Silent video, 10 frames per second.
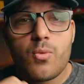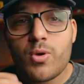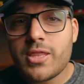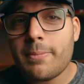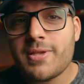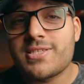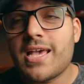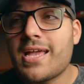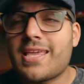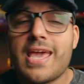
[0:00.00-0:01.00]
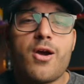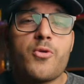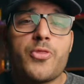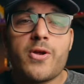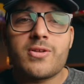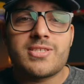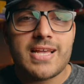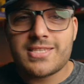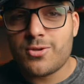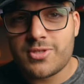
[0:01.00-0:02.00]
With that being said, get out there,
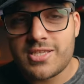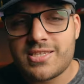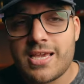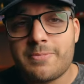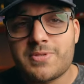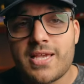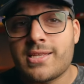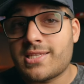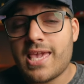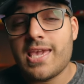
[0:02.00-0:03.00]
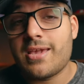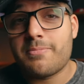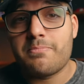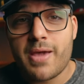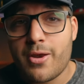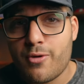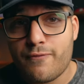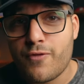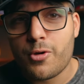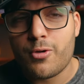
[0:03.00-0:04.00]
test out these tips, and take better
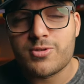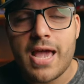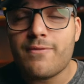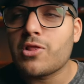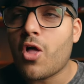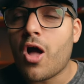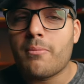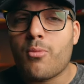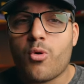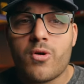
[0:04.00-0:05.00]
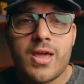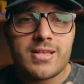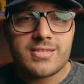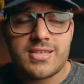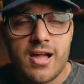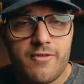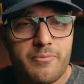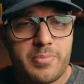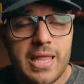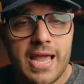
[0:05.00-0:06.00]
photos. I have a lot more
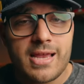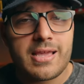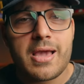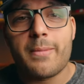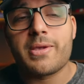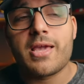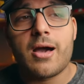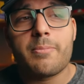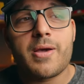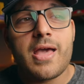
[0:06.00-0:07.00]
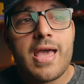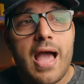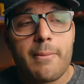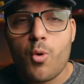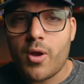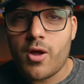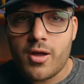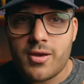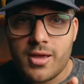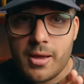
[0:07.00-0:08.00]
stuff planned coming up. I'm going
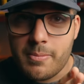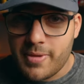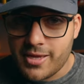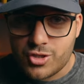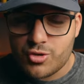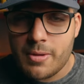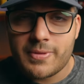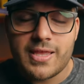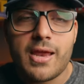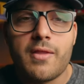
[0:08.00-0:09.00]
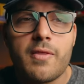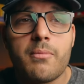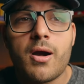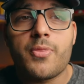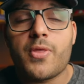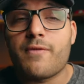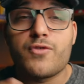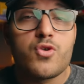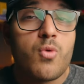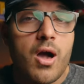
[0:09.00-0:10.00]
on a big trip at the end of the month, a
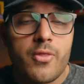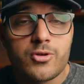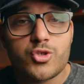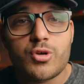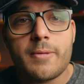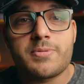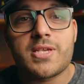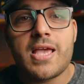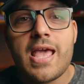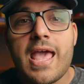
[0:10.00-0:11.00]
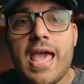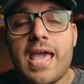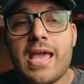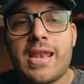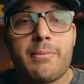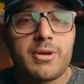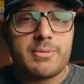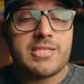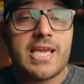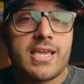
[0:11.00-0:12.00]
few other trips, and I'm going to
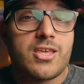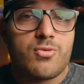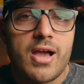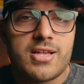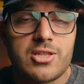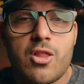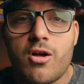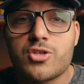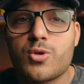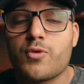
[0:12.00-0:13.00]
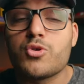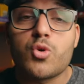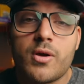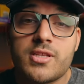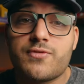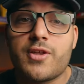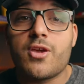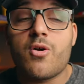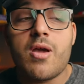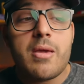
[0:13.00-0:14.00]
be taking you guys along. So if you enjoy this
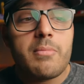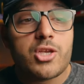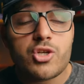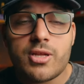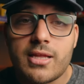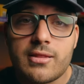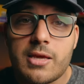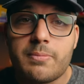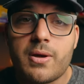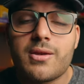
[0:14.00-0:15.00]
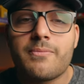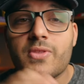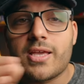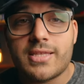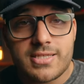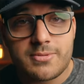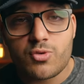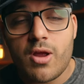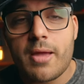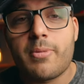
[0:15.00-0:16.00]
video, make sure to hit that like button, hit that
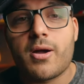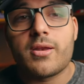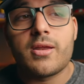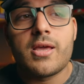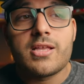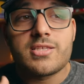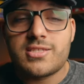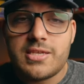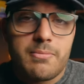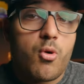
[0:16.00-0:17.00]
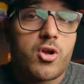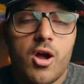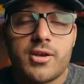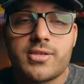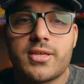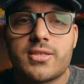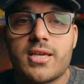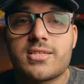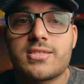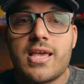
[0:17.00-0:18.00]
subscribe button to see more content like
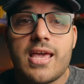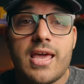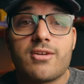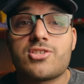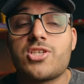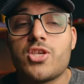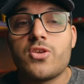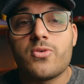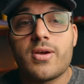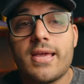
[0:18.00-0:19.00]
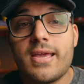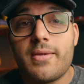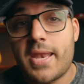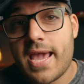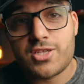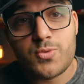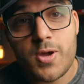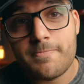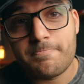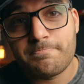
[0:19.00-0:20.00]
this, and I'll see you in the next
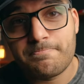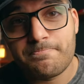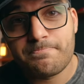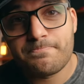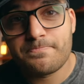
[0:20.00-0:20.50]
one.